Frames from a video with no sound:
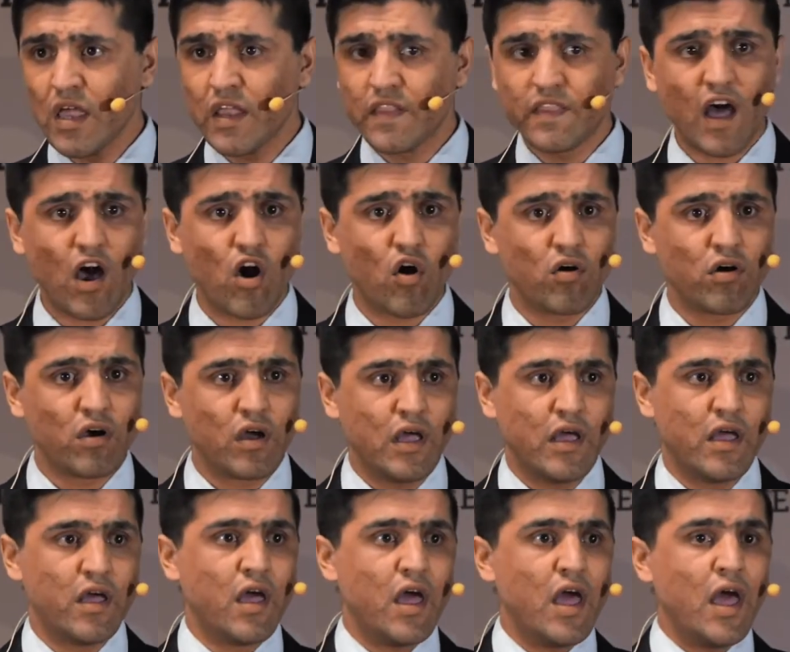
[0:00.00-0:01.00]
Now,
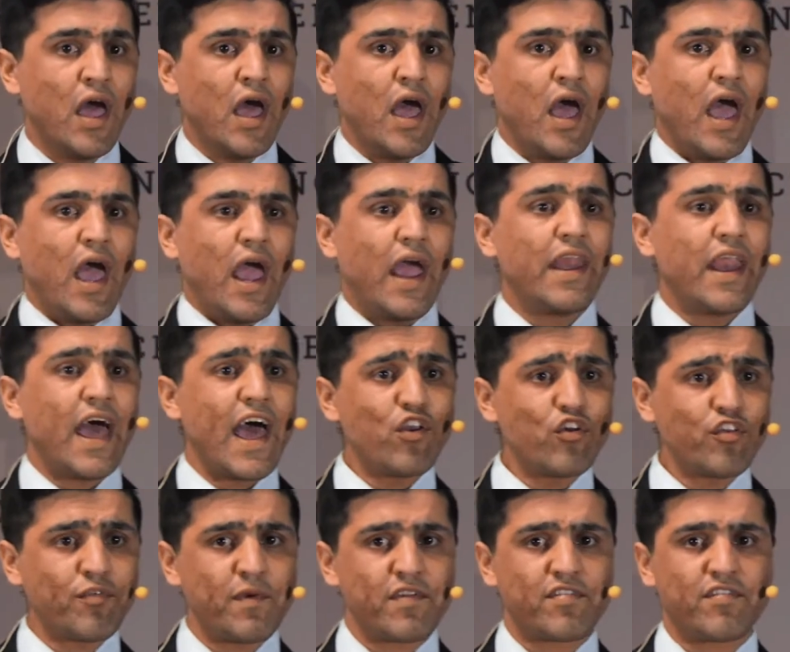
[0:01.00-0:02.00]
in
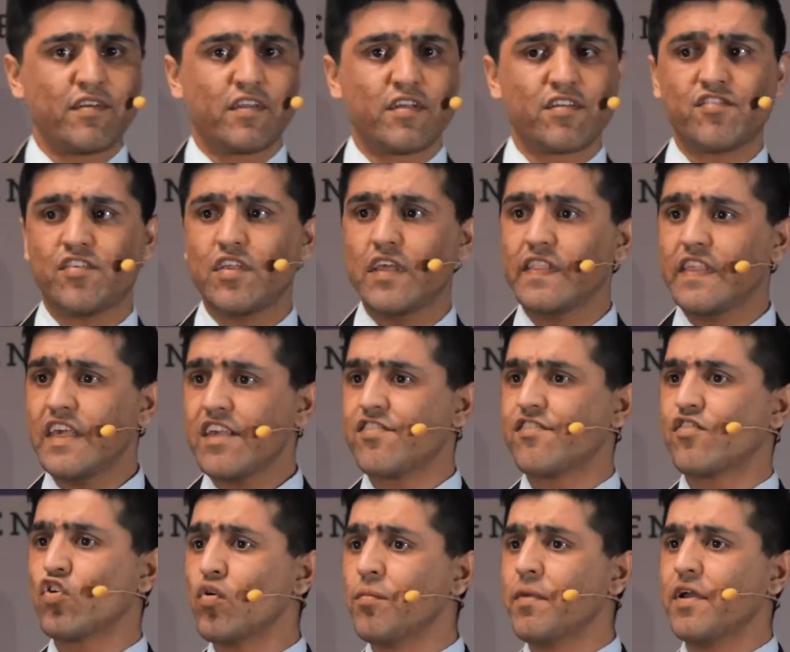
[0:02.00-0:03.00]
aerospace industry, these
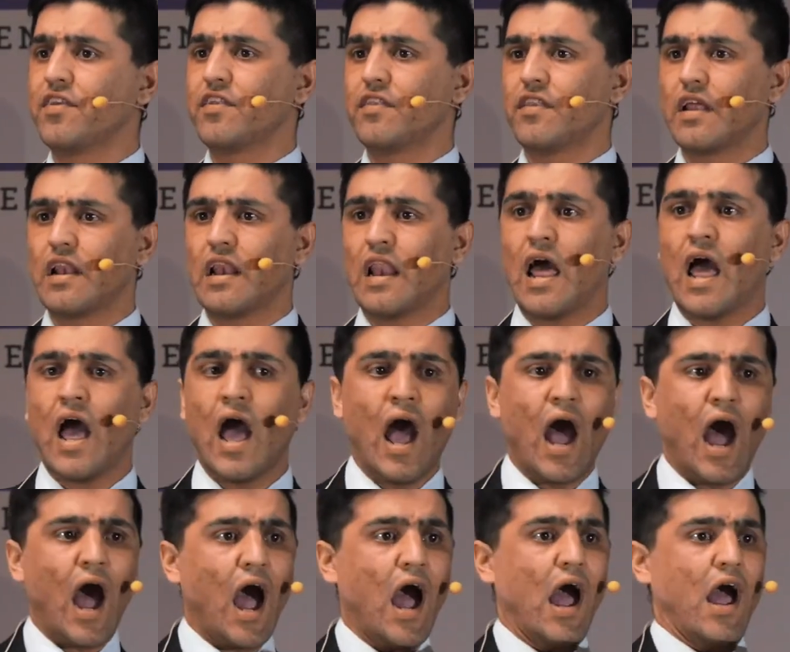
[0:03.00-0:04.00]
two materials
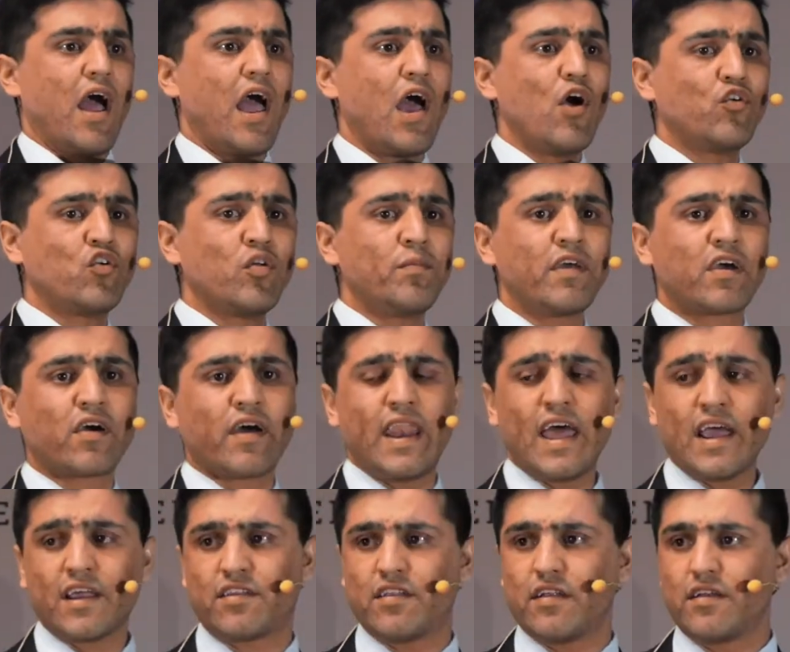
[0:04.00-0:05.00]
have to be
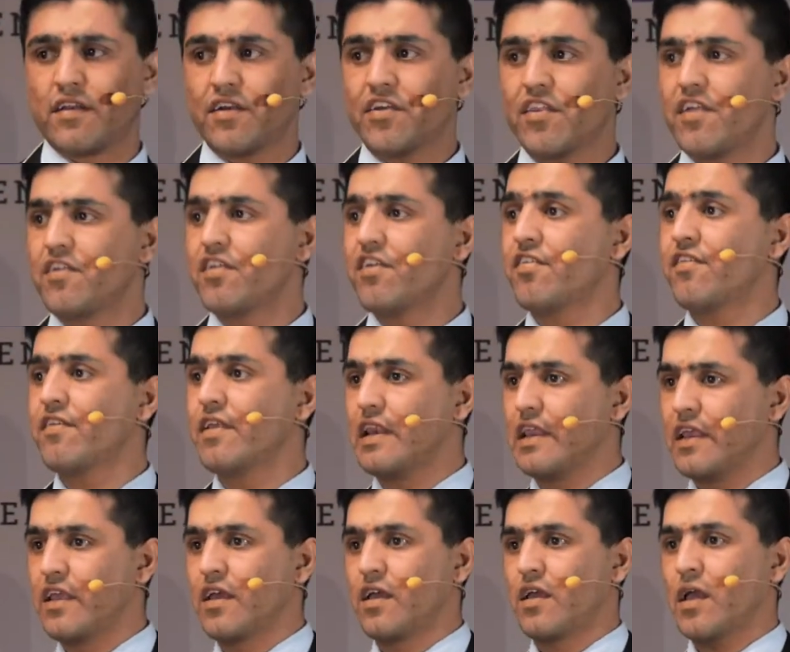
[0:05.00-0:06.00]
connected
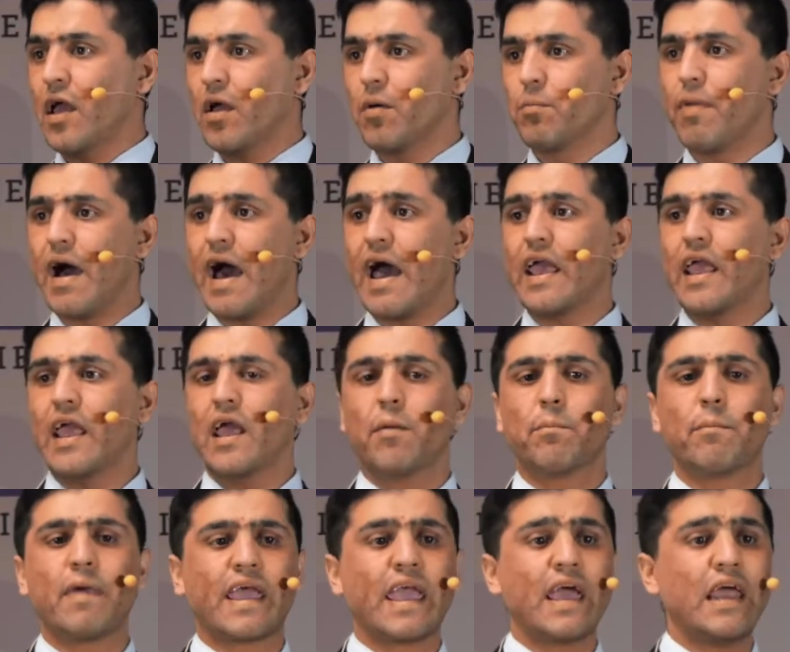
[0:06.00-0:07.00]
traditionally by
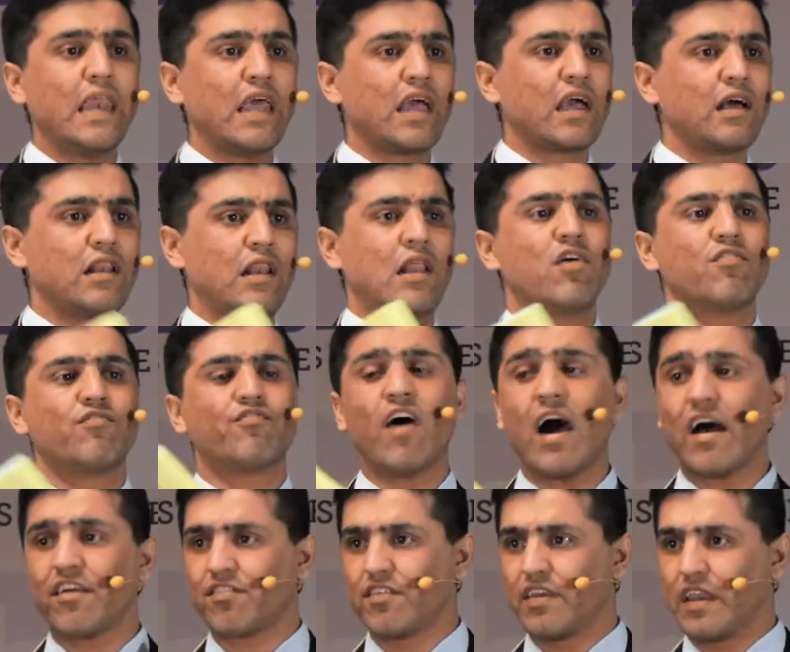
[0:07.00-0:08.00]
mechanical
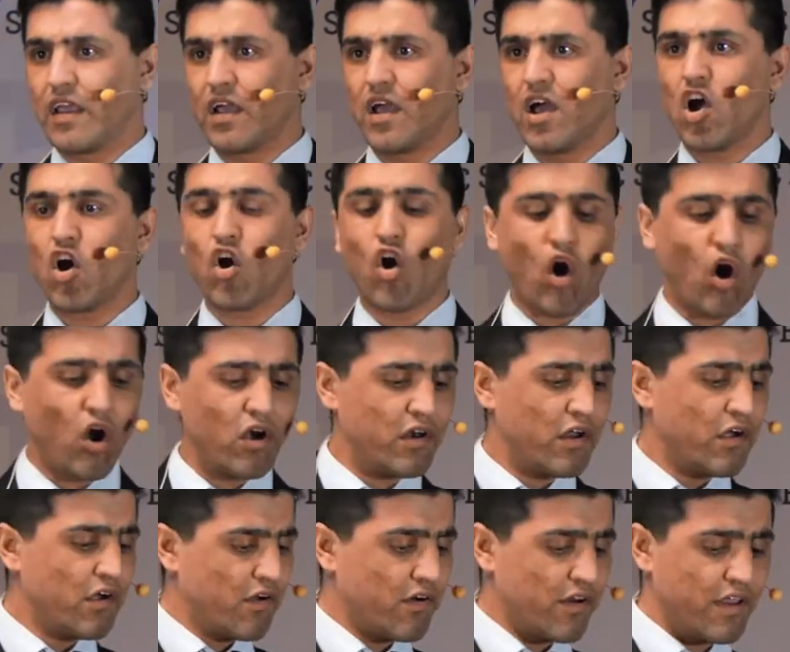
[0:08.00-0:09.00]
fastening called
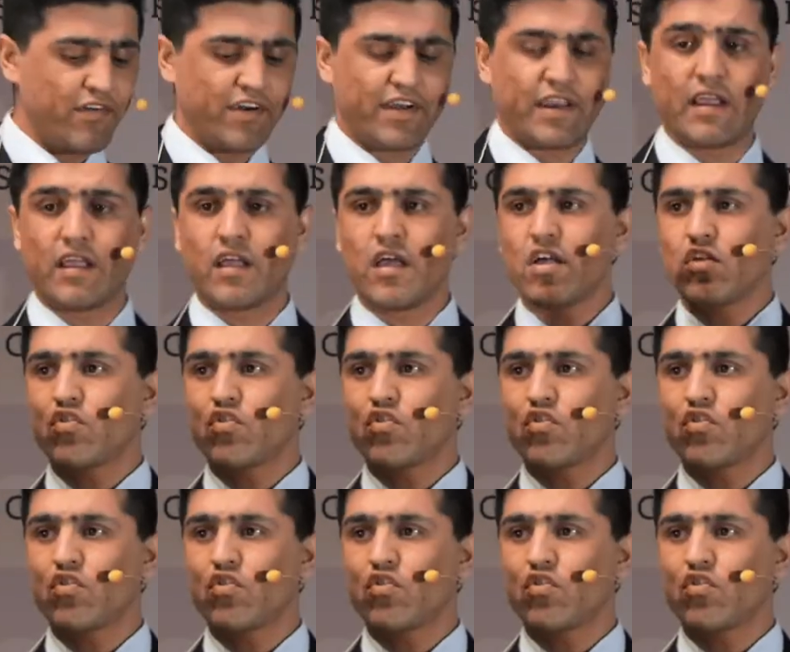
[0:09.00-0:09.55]
riveting.